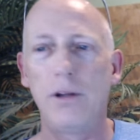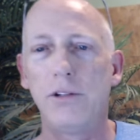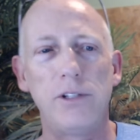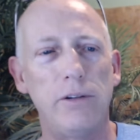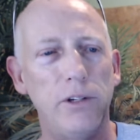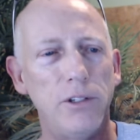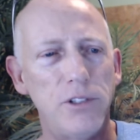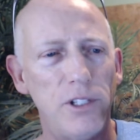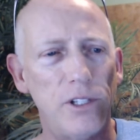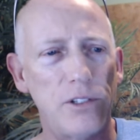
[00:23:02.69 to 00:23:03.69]
Let's see if you can
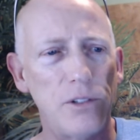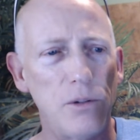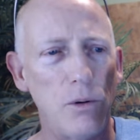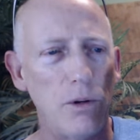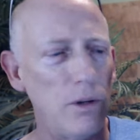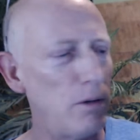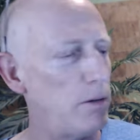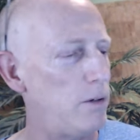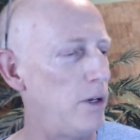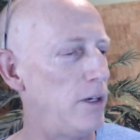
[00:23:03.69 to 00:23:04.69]
see this.
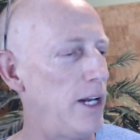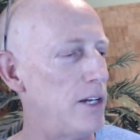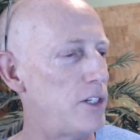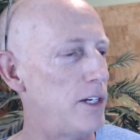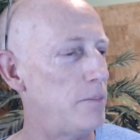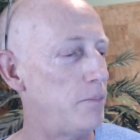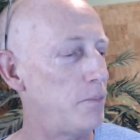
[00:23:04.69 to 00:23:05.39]
Yeah, you can't see it.